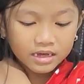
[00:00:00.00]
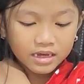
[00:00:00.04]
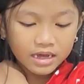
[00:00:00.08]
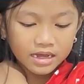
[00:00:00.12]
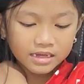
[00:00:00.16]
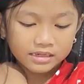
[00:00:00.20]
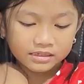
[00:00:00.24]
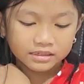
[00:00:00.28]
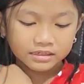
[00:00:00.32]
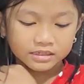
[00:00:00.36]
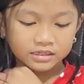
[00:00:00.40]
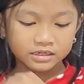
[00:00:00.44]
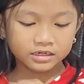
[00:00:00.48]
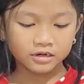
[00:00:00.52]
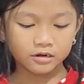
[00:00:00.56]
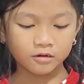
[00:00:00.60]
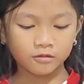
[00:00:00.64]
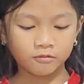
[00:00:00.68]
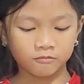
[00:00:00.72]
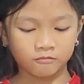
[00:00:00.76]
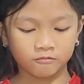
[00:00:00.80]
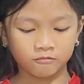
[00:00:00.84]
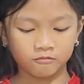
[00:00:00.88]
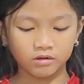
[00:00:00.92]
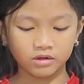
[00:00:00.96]
Asked Joe.
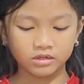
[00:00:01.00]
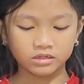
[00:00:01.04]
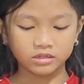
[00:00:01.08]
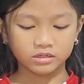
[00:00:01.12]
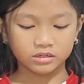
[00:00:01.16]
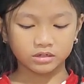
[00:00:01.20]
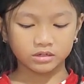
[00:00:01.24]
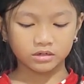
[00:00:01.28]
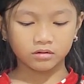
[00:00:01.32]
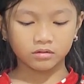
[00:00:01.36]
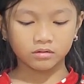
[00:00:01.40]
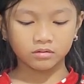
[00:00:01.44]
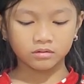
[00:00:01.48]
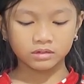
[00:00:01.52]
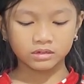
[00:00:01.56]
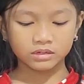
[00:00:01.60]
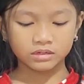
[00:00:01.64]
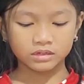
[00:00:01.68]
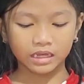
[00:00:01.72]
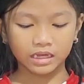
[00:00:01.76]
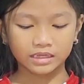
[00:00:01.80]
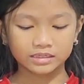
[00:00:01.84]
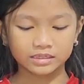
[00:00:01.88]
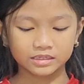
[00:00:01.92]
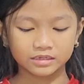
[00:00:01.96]
What, Joe?
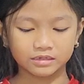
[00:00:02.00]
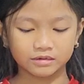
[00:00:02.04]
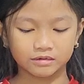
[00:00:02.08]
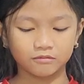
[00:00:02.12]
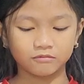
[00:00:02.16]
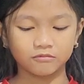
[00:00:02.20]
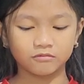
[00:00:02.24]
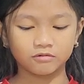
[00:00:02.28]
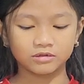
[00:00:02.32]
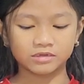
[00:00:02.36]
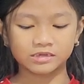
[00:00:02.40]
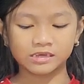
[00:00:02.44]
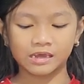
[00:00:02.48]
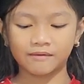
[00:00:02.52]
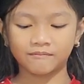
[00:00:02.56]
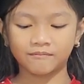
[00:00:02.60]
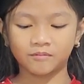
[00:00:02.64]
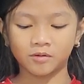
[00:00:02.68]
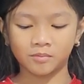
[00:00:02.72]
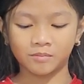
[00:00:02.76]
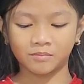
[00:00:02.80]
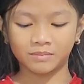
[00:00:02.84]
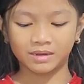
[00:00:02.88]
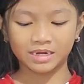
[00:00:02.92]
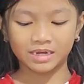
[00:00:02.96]
That schools have
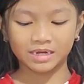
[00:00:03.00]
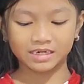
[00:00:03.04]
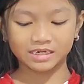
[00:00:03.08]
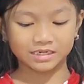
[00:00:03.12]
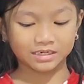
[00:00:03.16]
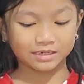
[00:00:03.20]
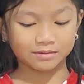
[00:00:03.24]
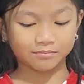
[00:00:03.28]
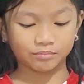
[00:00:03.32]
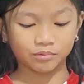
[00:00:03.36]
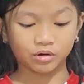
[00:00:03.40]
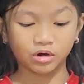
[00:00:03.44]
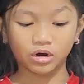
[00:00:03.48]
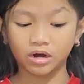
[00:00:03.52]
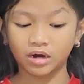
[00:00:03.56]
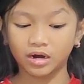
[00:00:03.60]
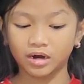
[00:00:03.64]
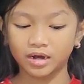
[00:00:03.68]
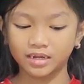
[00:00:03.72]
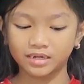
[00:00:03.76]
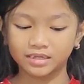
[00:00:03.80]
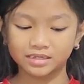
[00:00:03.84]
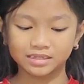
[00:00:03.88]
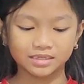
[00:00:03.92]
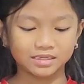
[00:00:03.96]
a magic
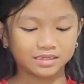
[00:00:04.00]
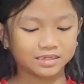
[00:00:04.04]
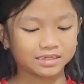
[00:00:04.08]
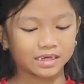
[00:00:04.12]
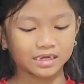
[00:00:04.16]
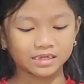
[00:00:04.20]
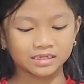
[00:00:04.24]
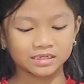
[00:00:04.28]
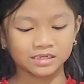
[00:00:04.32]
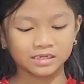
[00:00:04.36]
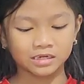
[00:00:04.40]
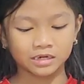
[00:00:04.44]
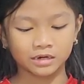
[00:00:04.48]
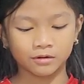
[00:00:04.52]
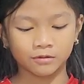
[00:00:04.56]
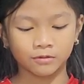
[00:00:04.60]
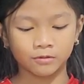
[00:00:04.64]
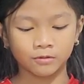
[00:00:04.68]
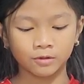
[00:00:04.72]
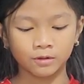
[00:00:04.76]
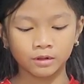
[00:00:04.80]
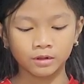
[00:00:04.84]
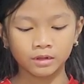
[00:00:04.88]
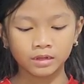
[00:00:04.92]
pond, said Joe.